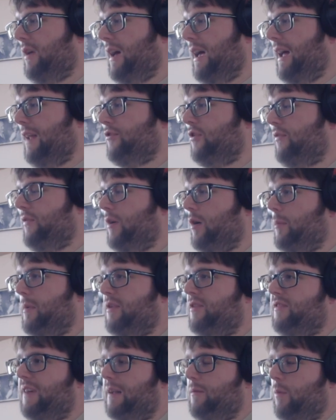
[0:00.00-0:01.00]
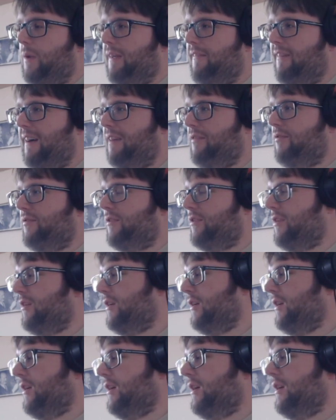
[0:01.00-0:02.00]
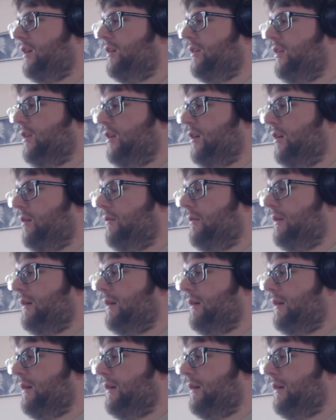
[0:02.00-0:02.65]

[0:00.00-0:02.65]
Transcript: I actually felt a bit sad when he left, you know.